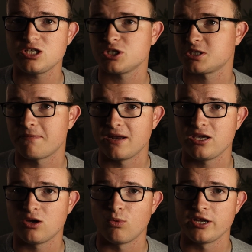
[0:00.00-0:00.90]
just
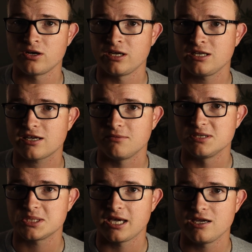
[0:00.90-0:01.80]
depending on what your income
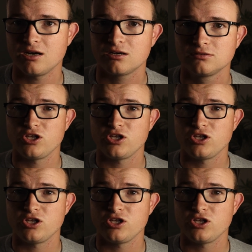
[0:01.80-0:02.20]
is that year.